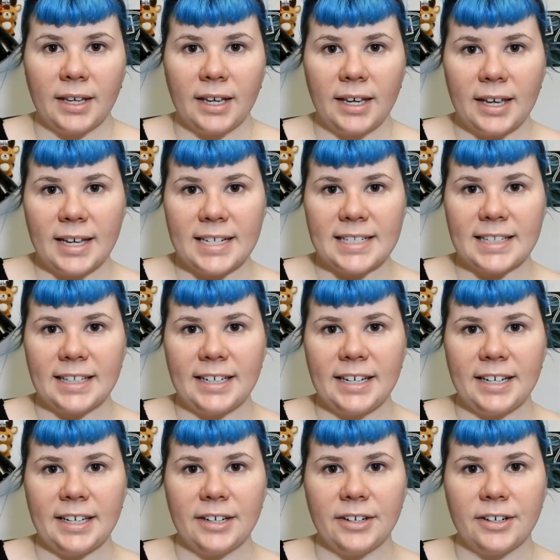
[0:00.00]
Hey guys,
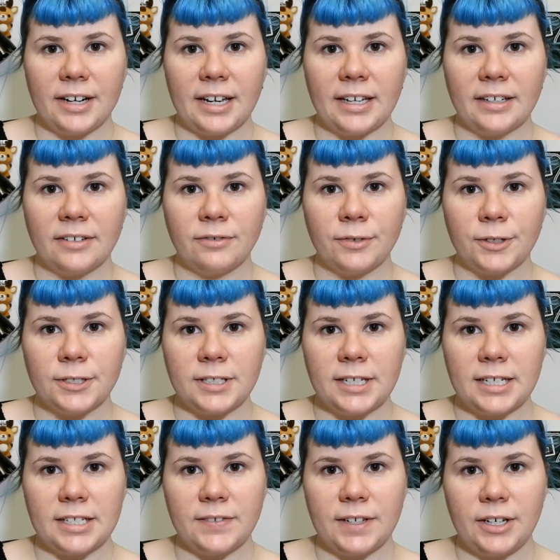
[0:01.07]
Lydia here, and for
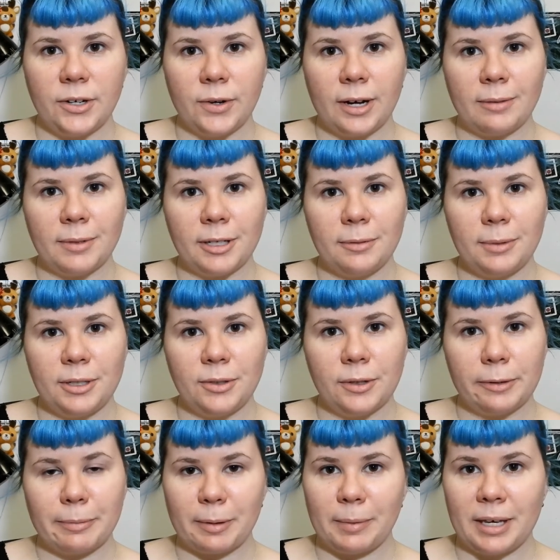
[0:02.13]
today's video I'm going to be
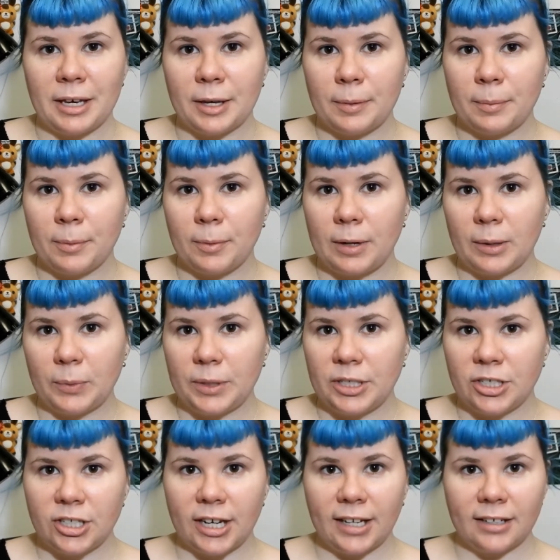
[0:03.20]
doing my makeup while we
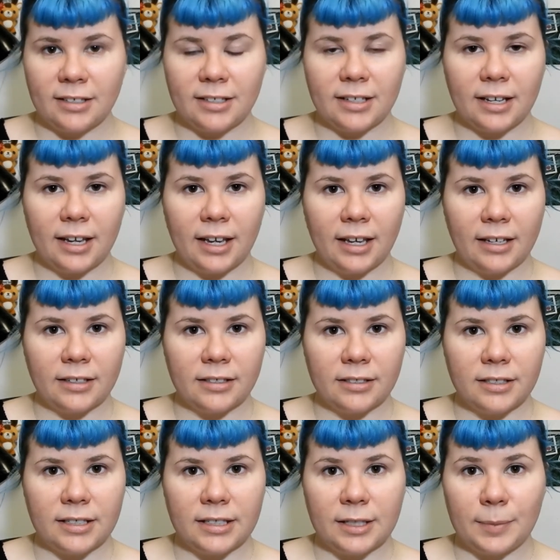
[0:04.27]
chat,
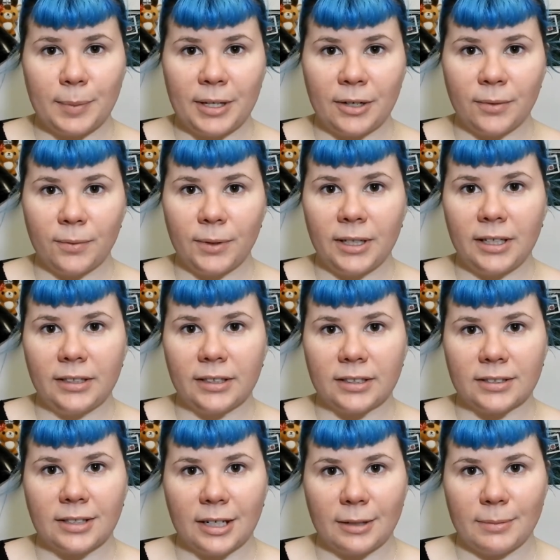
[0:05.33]
and it's been a really
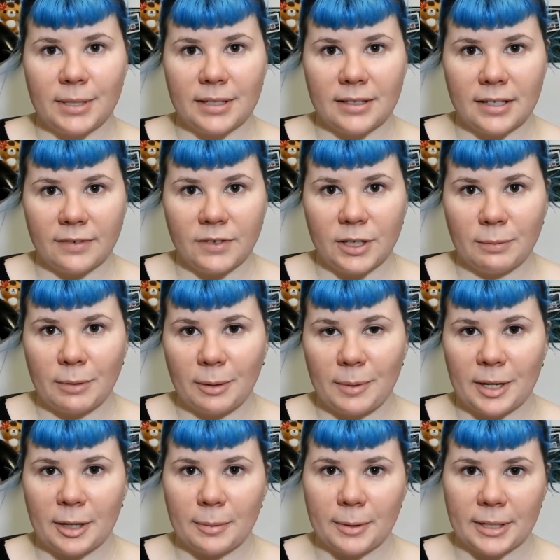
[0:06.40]
long time since I've done my
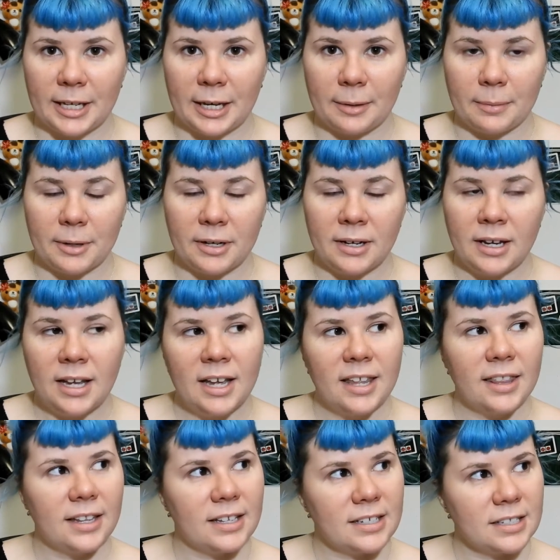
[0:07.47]
makeup on camera.
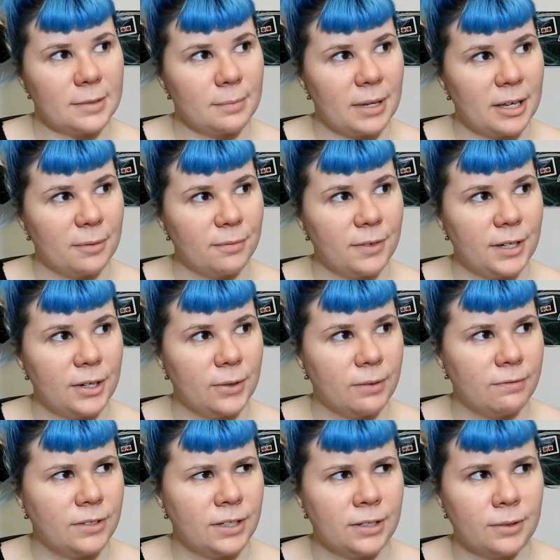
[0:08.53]
The last makeup video
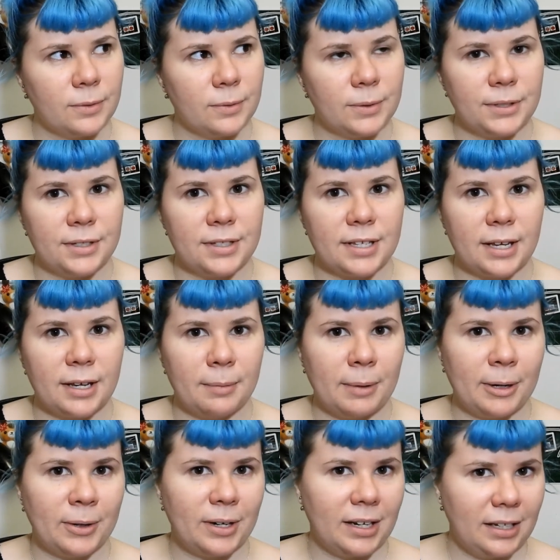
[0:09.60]
I've done was
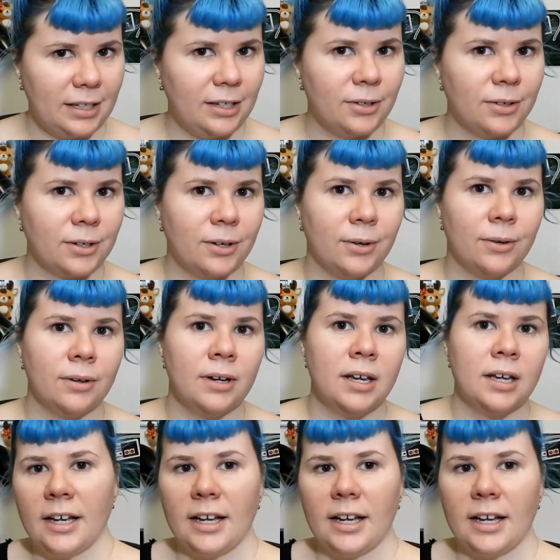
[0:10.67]
about a year ago.